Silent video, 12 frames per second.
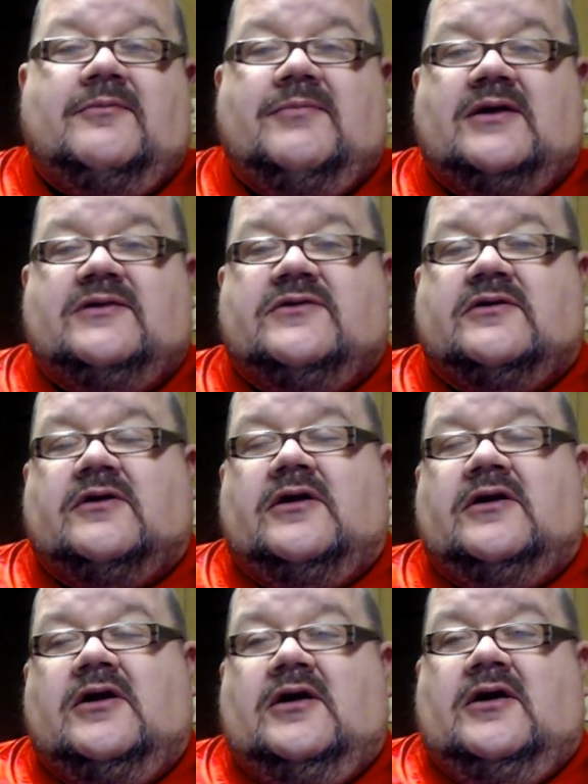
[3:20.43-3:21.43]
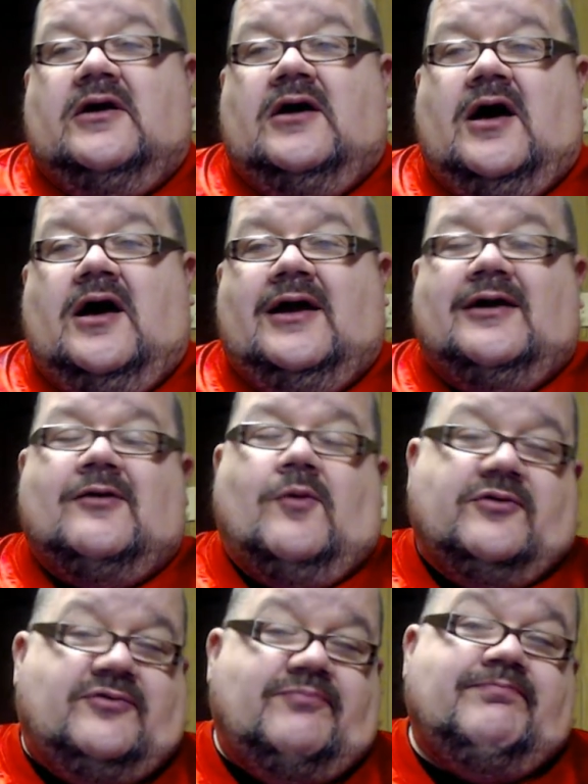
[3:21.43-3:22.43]
basically, uh, and of
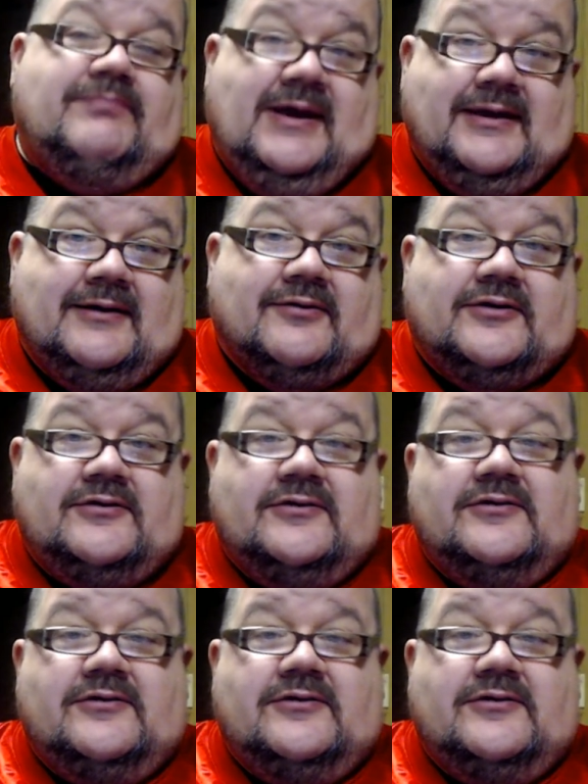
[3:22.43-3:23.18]
course England.